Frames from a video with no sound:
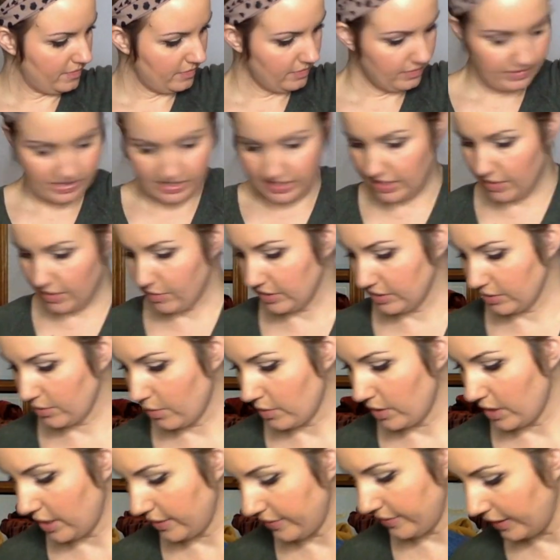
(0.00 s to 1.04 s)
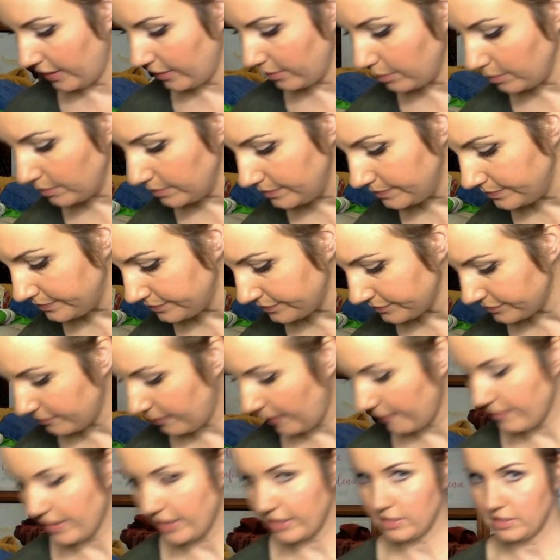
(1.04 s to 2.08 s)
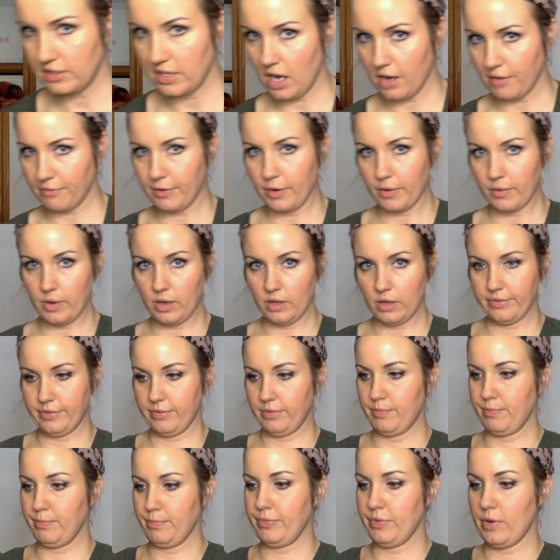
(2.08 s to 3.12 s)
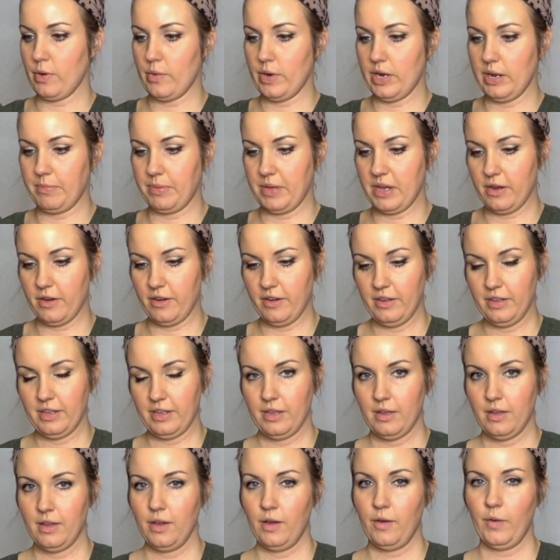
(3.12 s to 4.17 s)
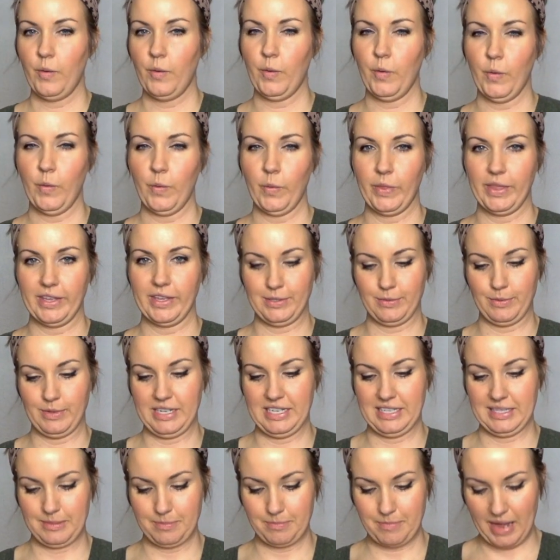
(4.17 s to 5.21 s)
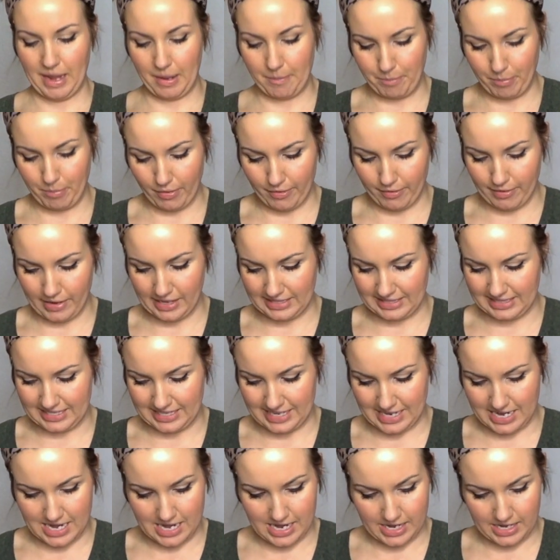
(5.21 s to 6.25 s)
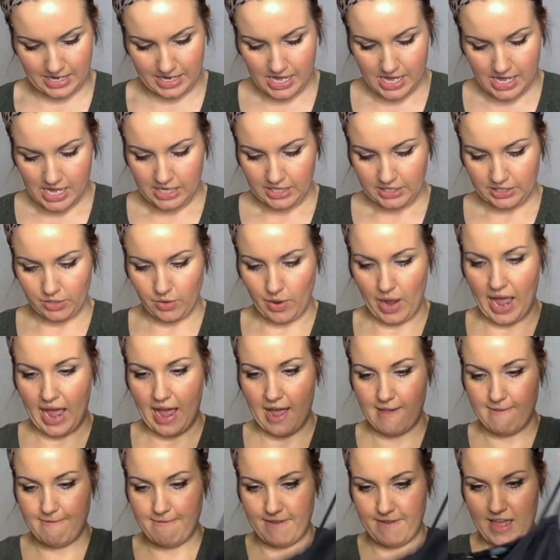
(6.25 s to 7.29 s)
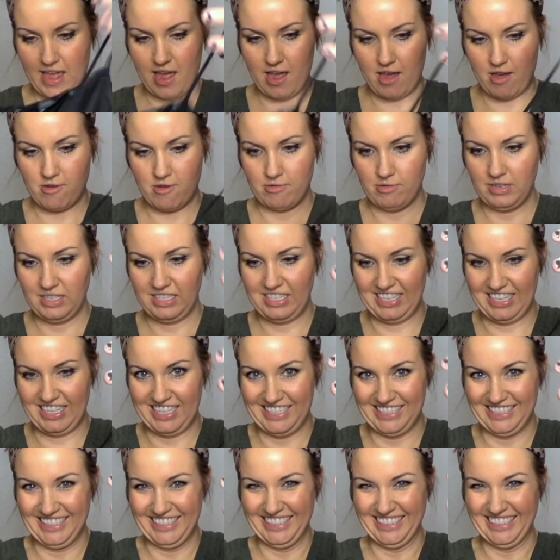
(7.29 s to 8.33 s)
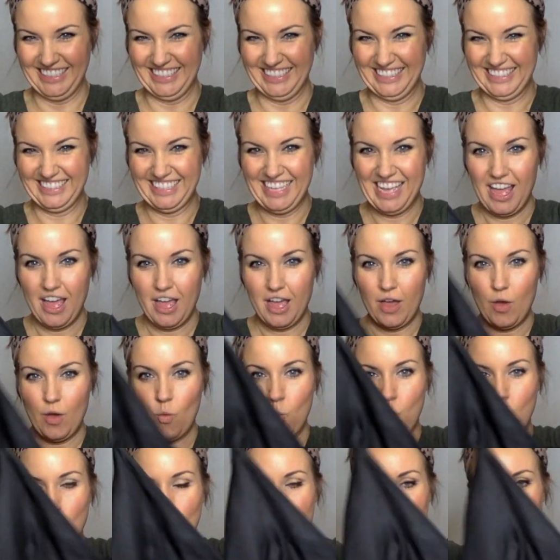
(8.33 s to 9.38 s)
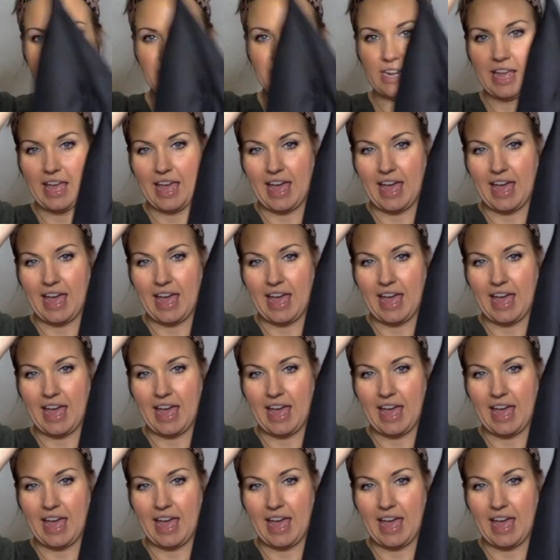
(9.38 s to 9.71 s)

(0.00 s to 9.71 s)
see what's going on there. If I find a stock photo, I'll throw it up here. This one is my pretty. So I found one